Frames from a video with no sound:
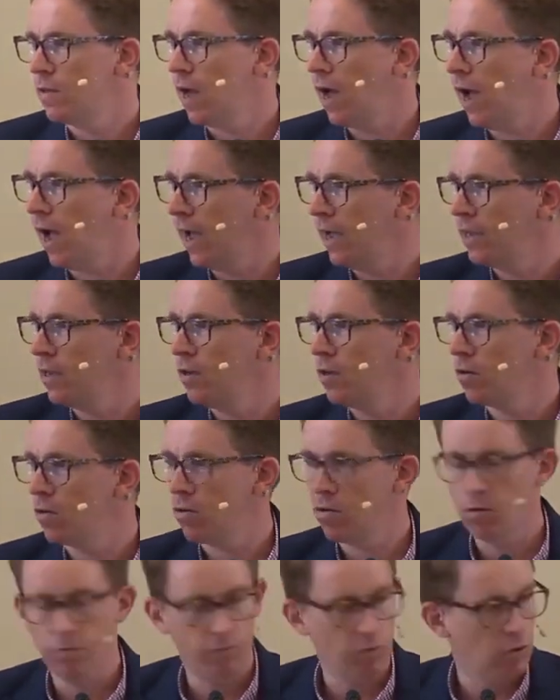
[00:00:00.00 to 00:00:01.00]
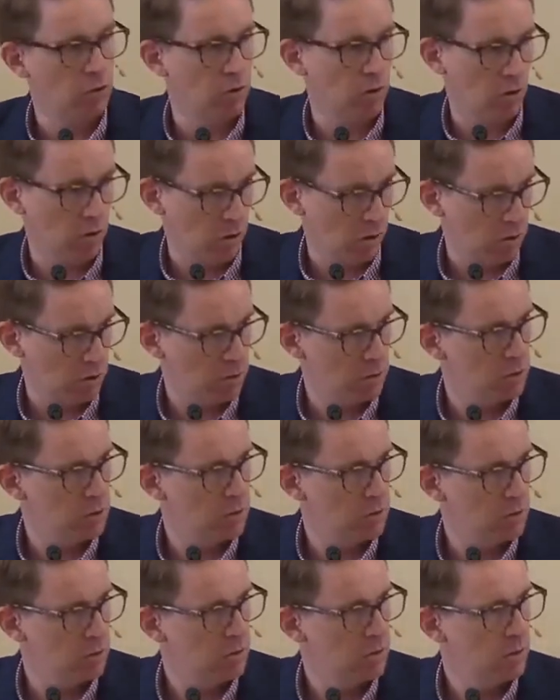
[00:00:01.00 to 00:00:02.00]
The anger of God
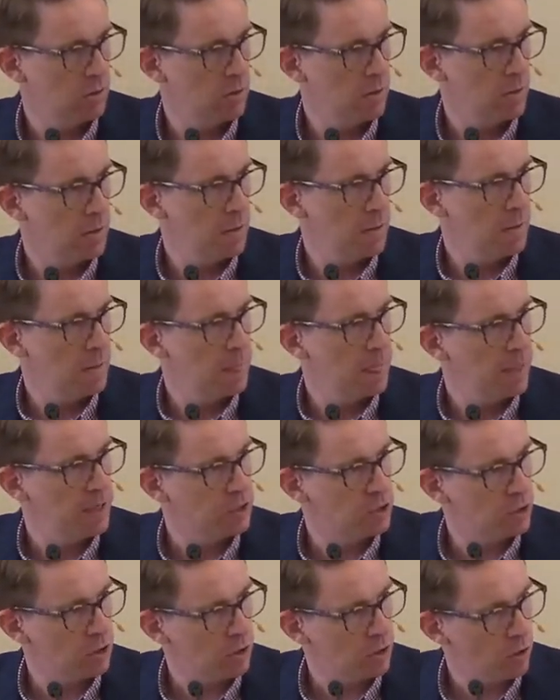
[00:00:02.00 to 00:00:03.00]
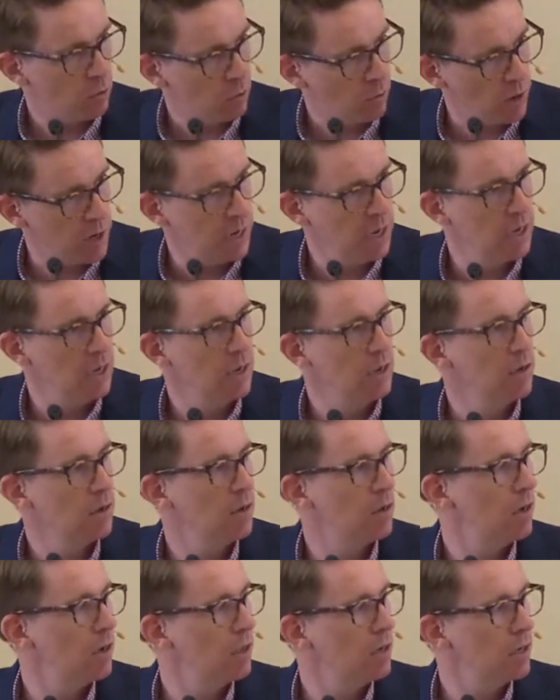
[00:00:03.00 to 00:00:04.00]
is turned away,